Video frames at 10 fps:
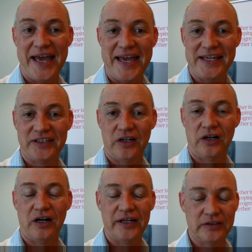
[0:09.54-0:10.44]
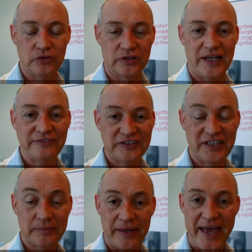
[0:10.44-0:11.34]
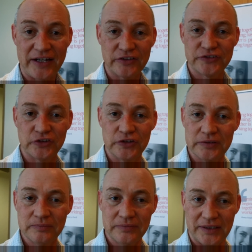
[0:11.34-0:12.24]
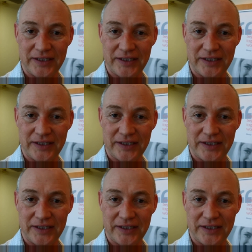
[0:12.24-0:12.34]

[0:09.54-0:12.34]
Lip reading: And I have to take my hat off to them.